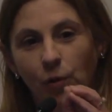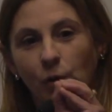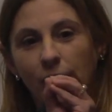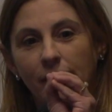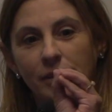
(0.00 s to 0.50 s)

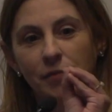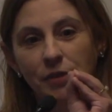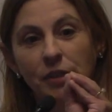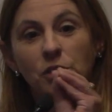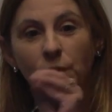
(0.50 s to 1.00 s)

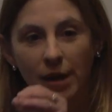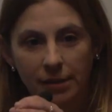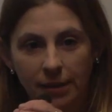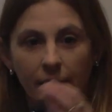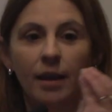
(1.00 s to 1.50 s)
connectivity
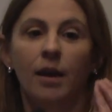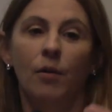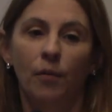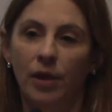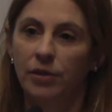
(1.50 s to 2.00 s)
tracing
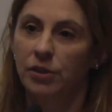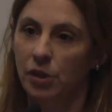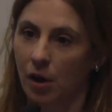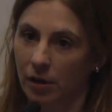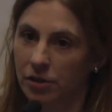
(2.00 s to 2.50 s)
with
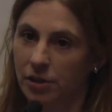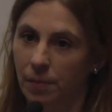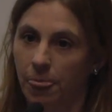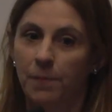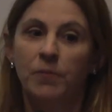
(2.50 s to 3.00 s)
histology.
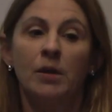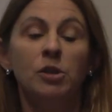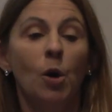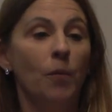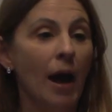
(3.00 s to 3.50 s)

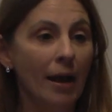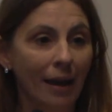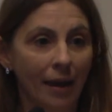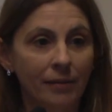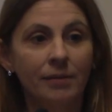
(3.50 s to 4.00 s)
So
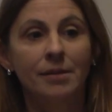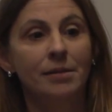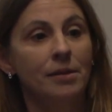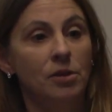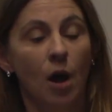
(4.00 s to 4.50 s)
again,
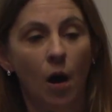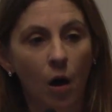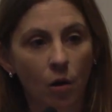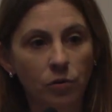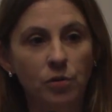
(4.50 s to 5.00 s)
this is
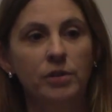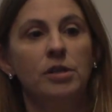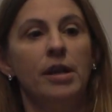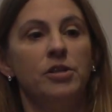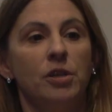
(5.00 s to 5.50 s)
all
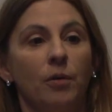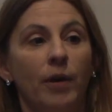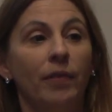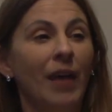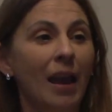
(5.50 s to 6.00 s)
translational
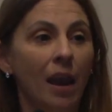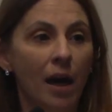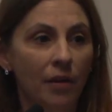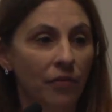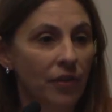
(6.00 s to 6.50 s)
and a
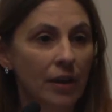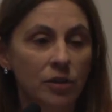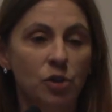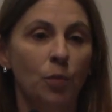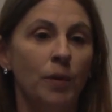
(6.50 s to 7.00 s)
lot of
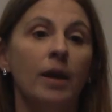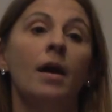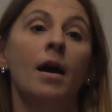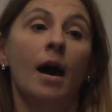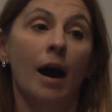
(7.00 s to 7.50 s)
things to
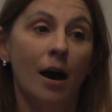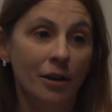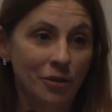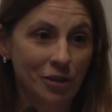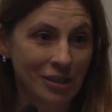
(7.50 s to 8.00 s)
be
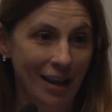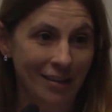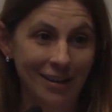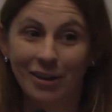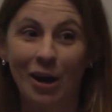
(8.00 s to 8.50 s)

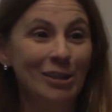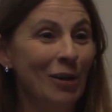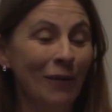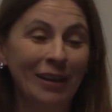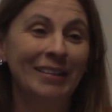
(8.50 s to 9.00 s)
understanding, not
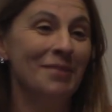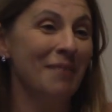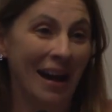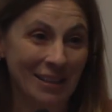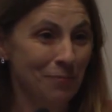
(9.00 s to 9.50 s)
only in the
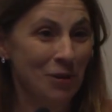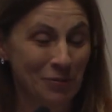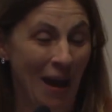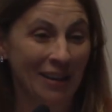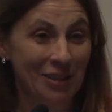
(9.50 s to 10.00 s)
mice
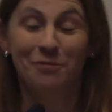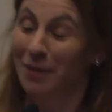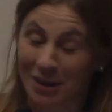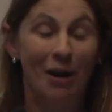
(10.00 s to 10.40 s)
perspective, but